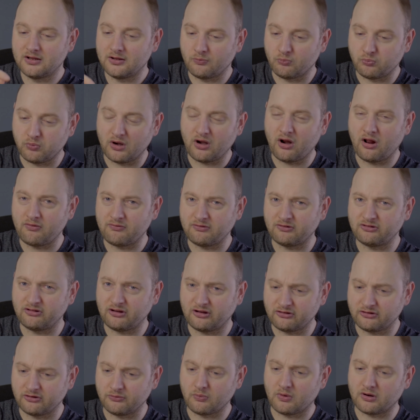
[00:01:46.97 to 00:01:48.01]

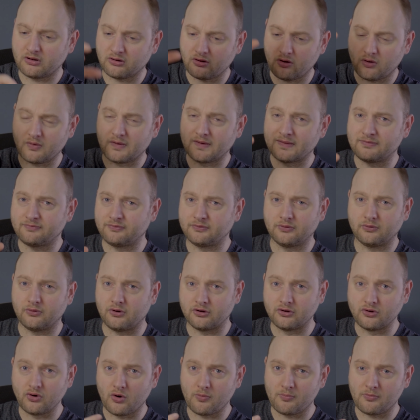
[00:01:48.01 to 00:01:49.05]
160 watt going through a
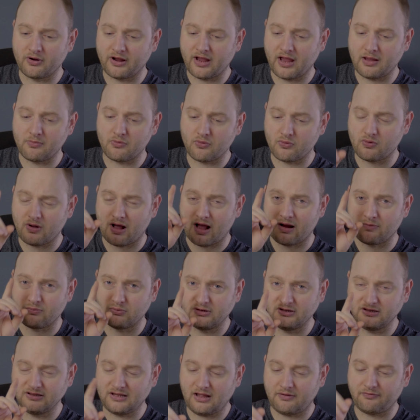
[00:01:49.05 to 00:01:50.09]
normal cable, I
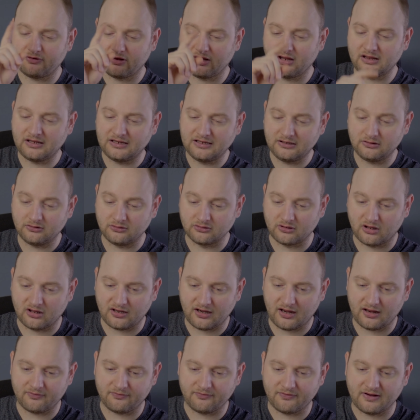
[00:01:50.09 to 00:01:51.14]
would definitely not
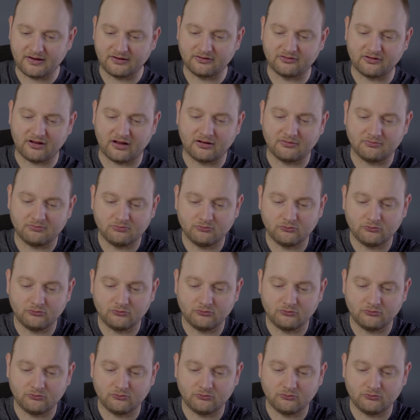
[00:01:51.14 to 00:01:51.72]
advise that.